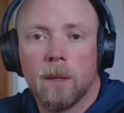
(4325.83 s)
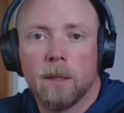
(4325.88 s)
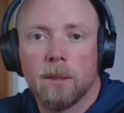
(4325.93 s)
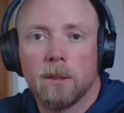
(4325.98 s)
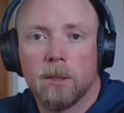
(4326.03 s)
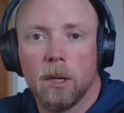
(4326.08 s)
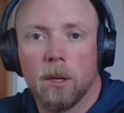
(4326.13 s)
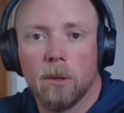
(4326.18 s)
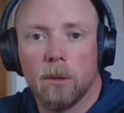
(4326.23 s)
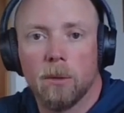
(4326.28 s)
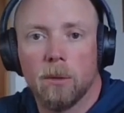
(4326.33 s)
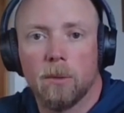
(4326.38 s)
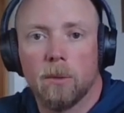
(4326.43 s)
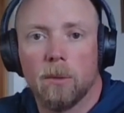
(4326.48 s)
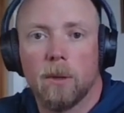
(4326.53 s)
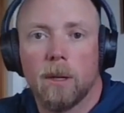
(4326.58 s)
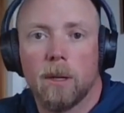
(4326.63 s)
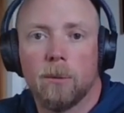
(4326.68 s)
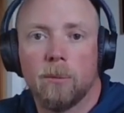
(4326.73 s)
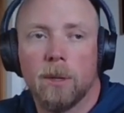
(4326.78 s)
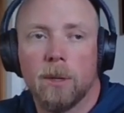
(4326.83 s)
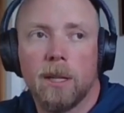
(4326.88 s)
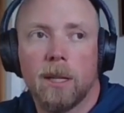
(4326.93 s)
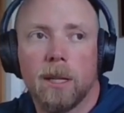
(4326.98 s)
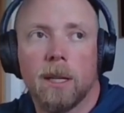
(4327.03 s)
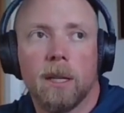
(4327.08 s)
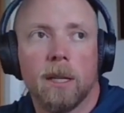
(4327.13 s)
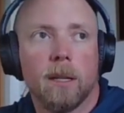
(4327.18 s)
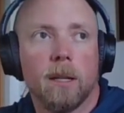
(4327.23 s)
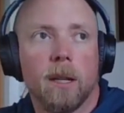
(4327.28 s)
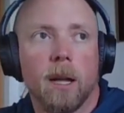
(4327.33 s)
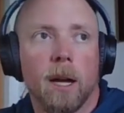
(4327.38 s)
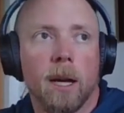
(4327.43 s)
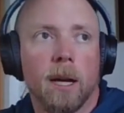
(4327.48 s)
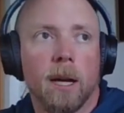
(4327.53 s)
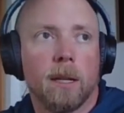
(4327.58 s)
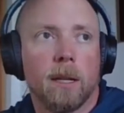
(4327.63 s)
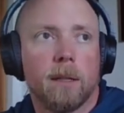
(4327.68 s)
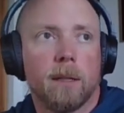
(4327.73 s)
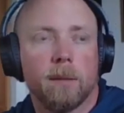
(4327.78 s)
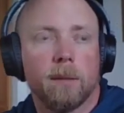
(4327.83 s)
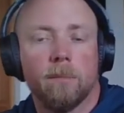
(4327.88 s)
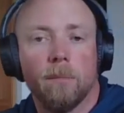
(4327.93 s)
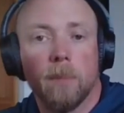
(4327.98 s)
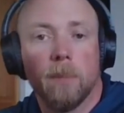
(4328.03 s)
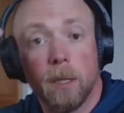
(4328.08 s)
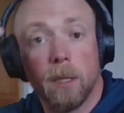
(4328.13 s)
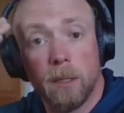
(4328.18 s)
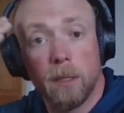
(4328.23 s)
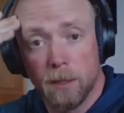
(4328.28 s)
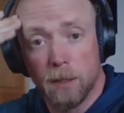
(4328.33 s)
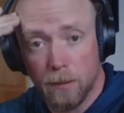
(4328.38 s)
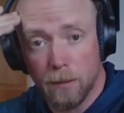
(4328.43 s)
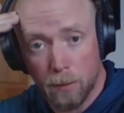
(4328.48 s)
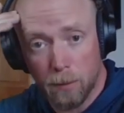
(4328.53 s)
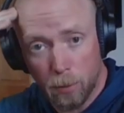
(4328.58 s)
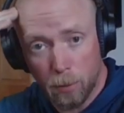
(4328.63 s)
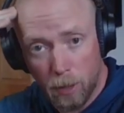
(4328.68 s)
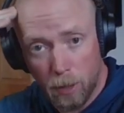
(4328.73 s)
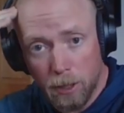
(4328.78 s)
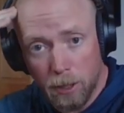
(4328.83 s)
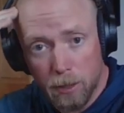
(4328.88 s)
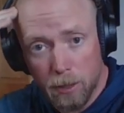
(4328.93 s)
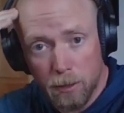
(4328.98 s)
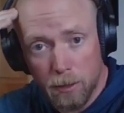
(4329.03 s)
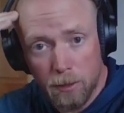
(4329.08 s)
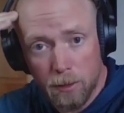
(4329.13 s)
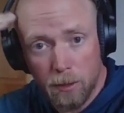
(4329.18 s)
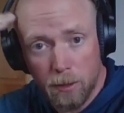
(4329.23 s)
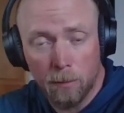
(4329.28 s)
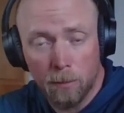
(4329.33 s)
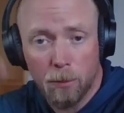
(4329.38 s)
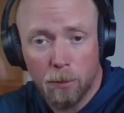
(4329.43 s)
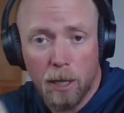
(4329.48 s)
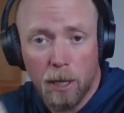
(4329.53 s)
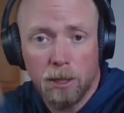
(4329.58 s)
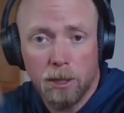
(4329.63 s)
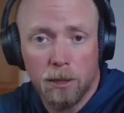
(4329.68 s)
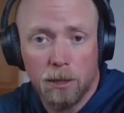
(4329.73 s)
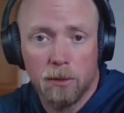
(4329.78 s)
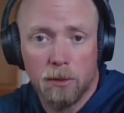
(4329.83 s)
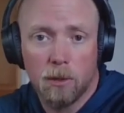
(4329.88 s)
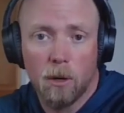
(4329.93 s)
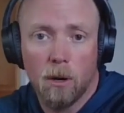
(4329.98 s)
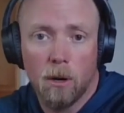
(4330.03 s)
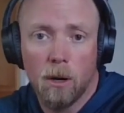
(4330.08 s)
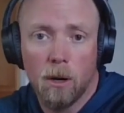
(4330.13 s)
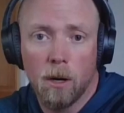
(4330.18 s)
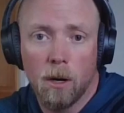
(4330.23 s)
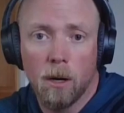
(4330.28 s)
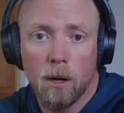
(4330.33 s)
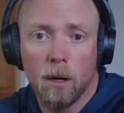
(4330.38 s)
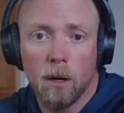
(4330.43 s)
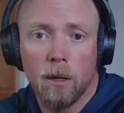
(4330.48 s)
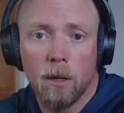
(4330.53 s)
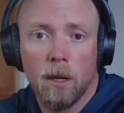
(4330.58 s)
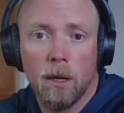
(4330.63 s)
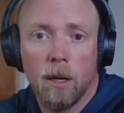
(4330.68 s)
so we get like millions of impressions impressions are